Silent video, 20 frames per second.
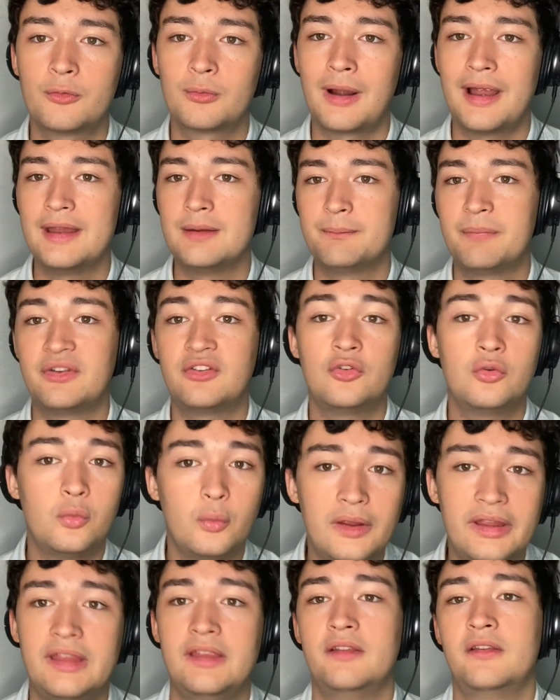right,
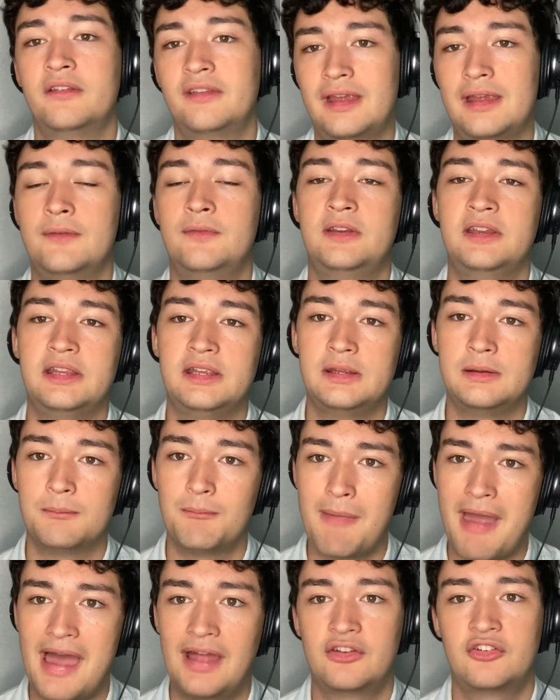between safety,
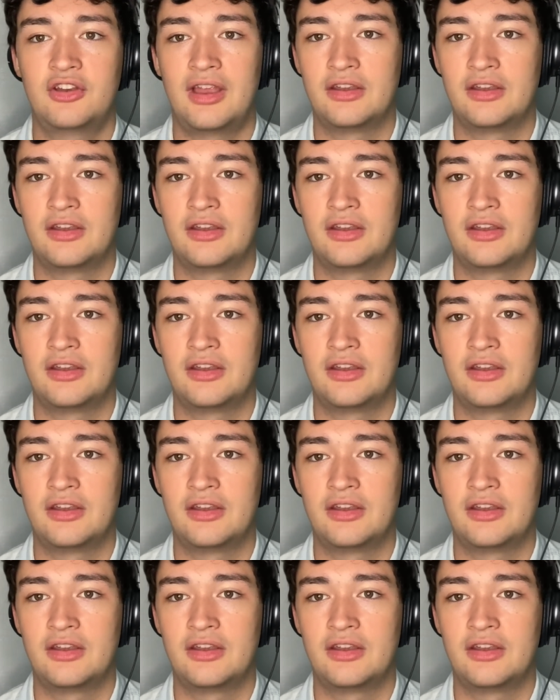match,